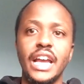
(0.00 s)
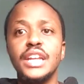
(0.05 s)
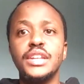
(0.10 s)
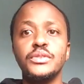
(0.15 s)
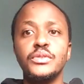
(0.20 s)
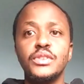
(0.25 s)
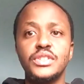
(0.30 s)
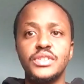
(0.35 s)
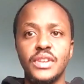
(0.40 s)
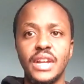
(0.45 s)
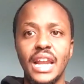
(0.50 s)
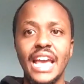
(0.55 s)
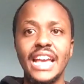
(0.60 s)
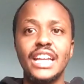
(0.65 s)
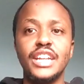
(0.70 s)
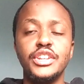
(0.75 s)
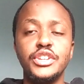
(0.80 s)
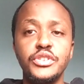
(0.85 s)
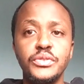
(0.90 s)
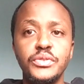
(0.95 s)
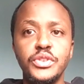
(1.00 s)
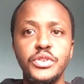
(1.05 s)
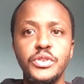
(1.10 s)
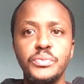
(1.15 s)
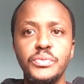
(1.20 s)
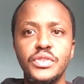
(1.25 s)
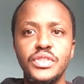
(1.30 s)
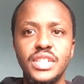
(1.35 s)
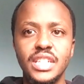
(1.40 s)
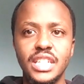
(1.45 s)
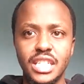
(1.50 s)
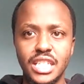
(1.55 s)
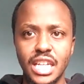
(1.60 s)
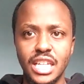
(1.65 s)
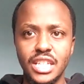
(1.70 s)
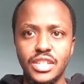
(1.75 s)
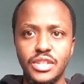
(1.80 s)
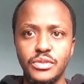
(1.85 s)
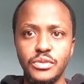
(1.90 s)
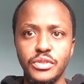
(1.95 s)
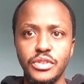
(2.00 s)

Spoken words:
and you also like new music just to,